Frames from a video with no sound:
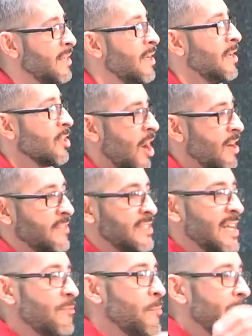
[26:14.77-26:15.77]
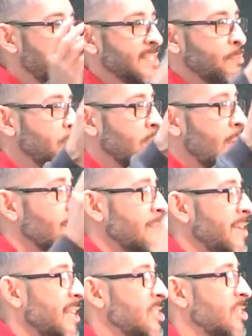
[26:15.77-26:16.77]
And con- the devil begins to put
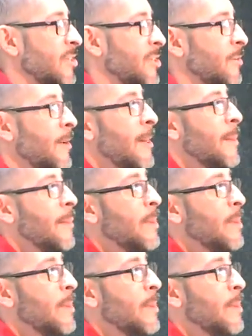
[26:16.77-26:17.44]
condemnation on you.